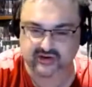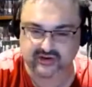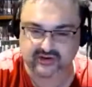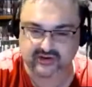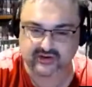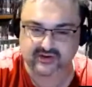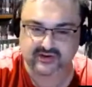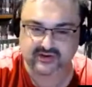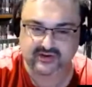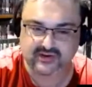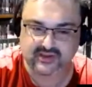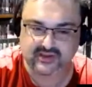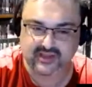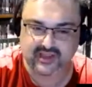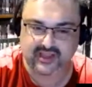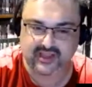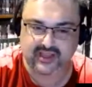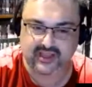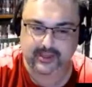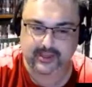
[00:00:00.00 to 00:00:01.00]

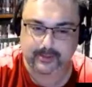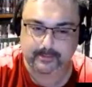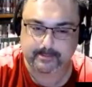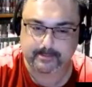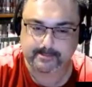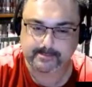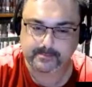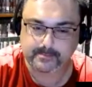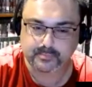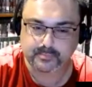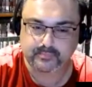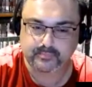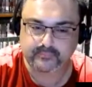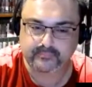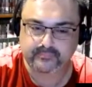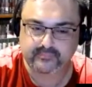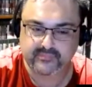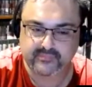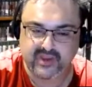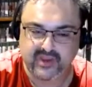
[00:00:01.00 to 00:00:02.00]
And I
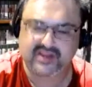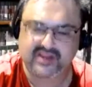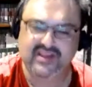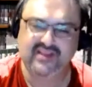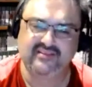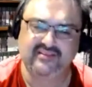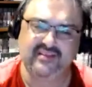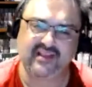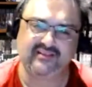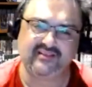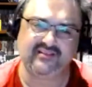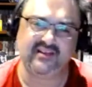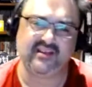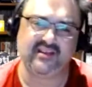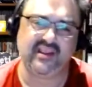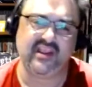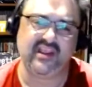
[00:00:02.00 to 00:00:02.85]
guess that's the key. I mean,